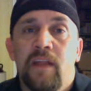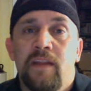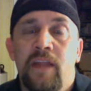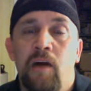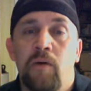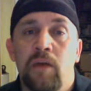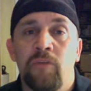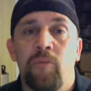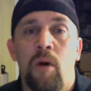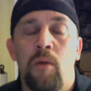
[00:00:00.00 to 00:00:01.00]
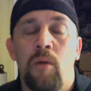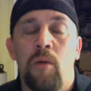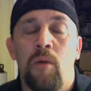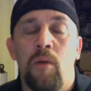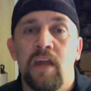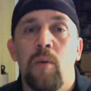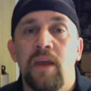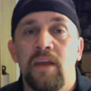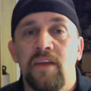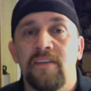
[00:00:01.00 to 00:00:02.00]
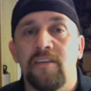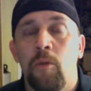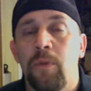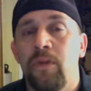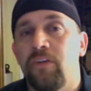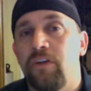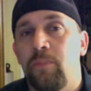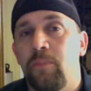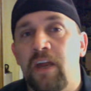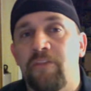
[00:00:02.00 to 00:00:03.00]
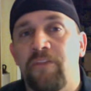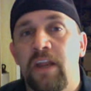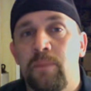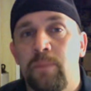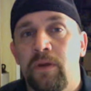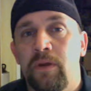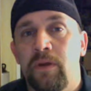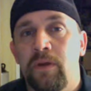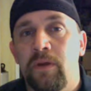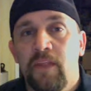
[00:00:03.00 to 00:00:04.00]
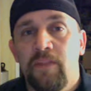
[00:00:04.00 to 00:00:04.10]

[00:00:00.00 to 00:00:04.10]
Now, if Walmart's layaway is open during a Black Friday period,